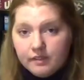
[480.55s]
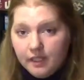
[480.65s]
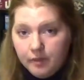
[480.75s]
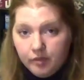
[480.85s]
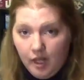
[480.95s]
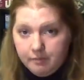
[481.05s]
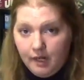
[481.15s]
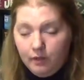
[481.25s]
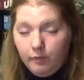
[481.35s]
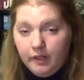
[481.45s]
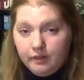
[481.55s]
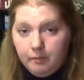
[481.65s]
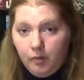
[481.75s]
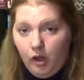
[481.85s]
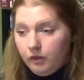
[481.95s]
the same time that I went
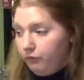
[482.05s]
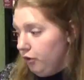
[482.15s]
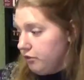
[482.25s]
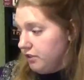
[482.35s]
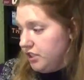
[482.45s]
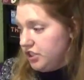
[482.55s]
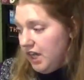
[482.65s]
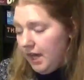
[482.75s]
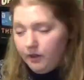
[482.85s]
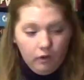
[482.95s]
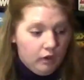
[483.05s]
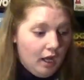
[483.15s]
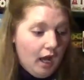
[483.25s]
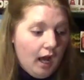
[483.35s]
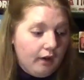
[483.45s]
and bought A Fortress in Shadow,
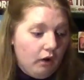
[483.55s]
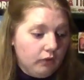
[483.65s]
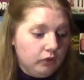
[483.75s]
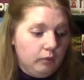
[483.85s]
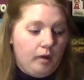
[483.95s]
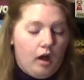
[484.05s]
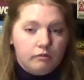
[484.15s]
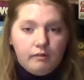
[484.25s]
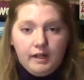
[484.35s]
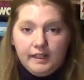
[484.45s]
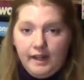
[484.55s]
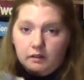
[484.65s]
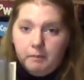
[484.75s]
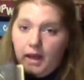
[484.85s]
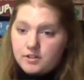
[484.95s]
I also bought
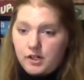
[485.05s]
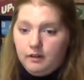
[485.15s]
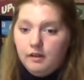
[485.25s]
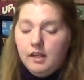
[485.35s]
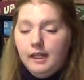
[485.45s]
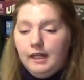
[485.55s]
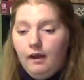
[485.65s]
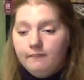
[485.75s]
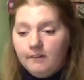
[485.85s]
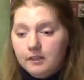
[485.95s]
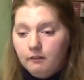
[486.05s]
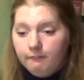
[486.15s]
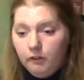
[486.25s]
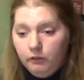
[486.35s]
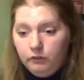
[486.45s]
Renegade's Magic. Now, I read the
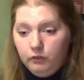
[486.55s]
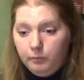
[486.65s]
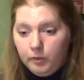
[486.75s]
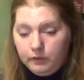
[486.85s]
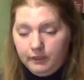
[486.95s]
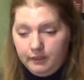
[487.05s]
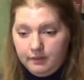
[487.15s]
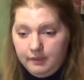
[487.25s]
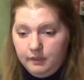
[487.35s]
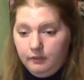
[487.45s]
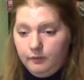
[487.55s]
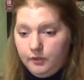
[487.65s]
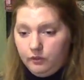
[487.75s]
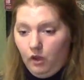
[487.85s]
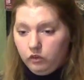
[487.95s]
first 2 books in this series,
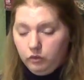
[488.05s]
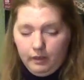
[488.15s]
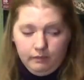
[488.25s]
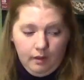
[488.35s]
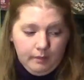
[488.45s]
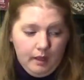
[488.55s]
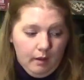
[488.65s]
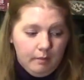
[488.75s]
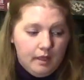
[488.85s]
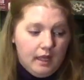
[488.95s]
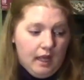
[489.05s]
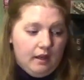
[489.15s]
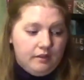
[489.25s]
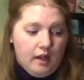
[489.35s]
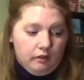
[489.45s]
which is also by Robin Hobb,
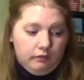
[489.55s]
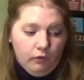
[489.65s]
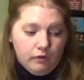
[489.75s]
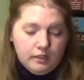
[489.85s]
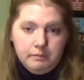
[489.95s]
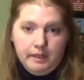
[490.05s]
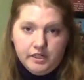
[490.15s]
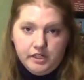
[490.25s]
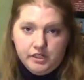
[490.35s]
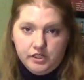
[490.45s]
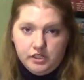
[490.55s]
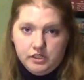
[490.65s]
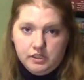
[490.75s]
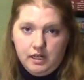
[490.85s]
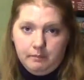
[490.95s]
and that is Forest Mage and
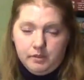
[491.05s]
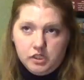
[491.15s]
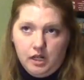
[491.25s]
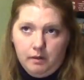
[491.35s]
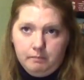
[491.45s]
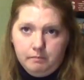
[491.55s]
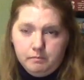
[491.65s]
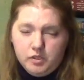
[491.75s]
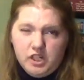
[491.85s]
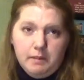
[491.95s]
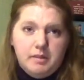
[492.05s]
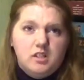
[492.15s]
Shaman's